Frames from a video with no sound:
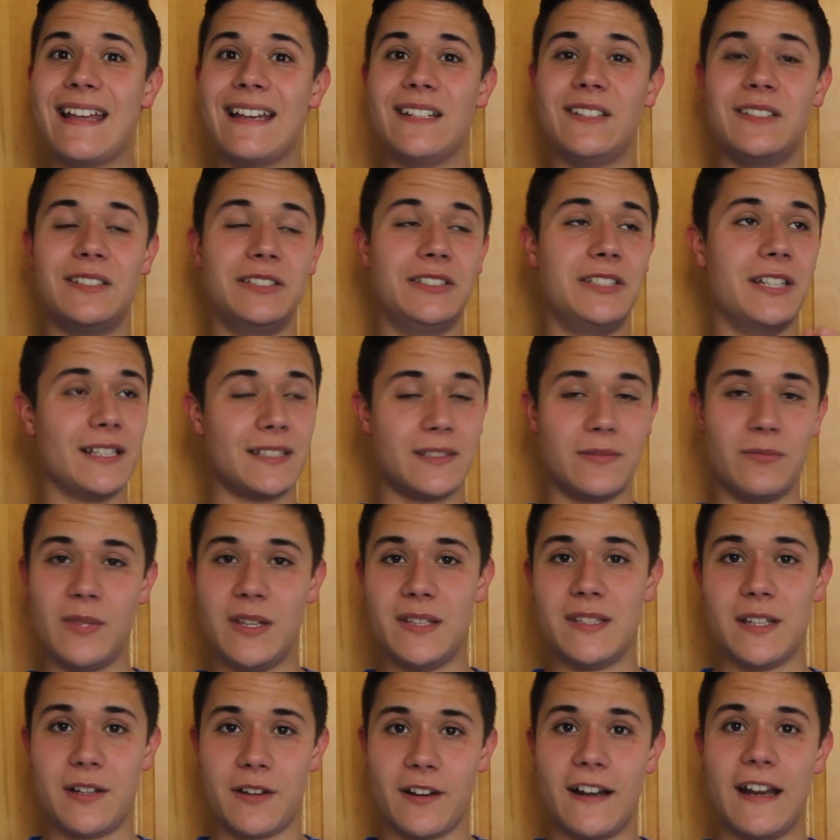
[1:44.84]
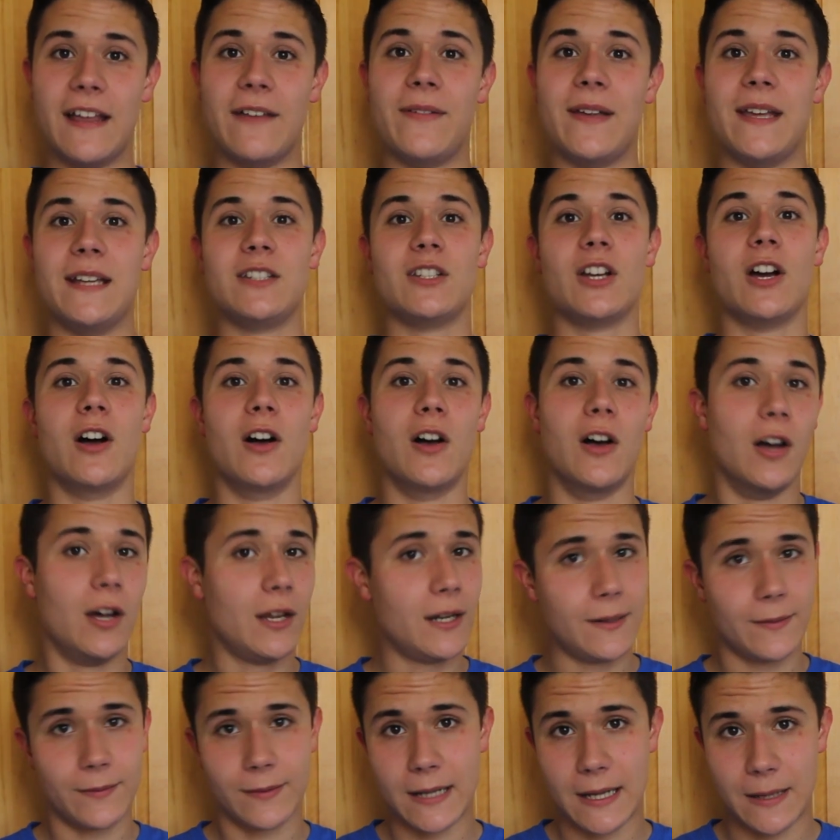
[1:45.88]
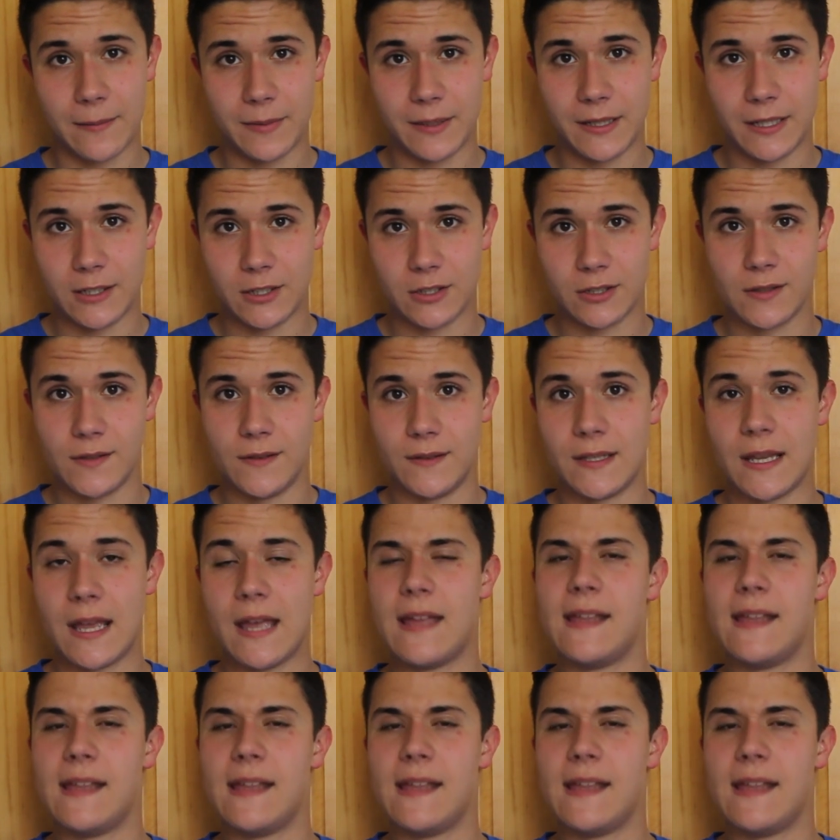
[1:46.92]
just means that you're going to have a ton of combinations.